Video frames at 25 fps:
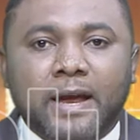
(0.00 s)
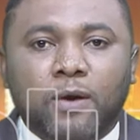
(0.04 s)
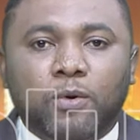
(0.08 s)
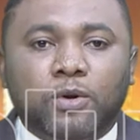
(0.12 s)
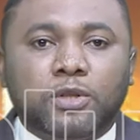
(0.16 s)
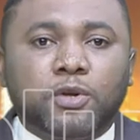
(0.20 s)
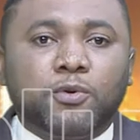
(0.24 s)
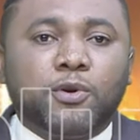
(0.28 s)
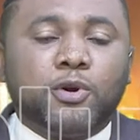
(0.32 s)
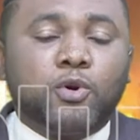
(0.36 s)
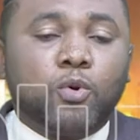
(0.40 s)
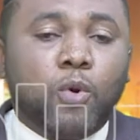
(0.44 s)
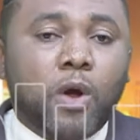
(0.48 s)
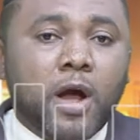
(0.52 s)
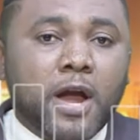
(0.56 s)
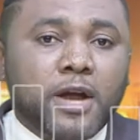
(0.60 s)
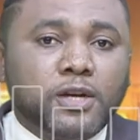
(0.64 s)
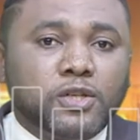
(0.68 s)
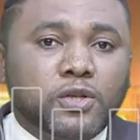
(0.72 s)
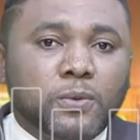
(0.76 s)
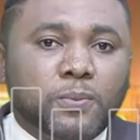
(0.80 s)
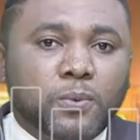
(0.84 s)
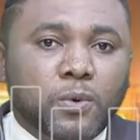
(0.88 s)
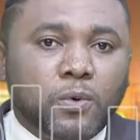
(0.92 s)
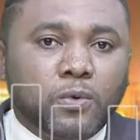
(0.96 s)
with the
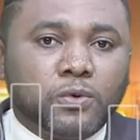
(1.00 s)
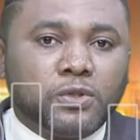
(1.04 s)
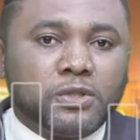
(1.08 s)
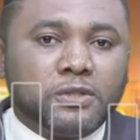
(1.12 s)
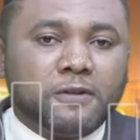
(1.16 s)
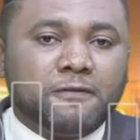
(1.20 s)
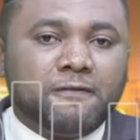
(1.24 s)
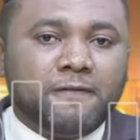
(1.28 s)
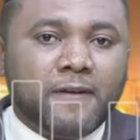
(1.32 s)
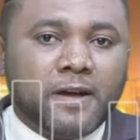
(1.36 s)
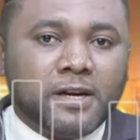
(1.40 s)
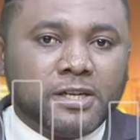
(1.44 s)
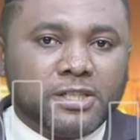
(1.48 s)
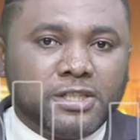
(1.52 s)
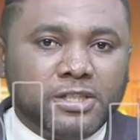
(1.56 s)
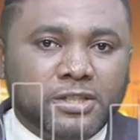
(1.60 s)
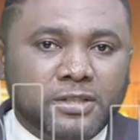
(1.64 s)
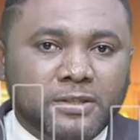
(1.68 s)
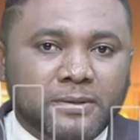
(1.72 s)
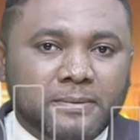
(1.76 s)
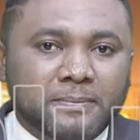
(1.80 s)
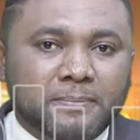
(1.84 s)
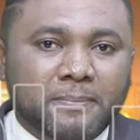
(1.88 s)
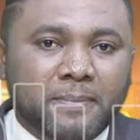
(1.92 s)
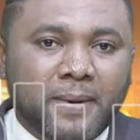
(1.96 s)
required support to
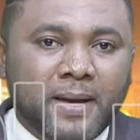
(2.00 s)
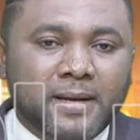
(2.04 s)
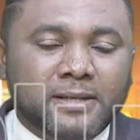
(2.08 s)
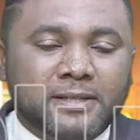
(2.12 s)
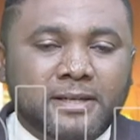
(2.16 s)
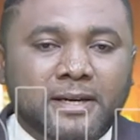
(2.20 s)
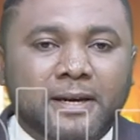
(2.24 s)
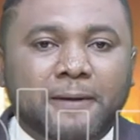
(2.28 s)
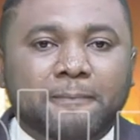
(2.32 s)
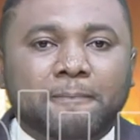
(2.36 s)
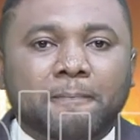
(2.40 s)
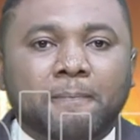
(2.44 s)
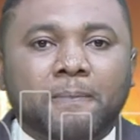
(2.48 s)
function better.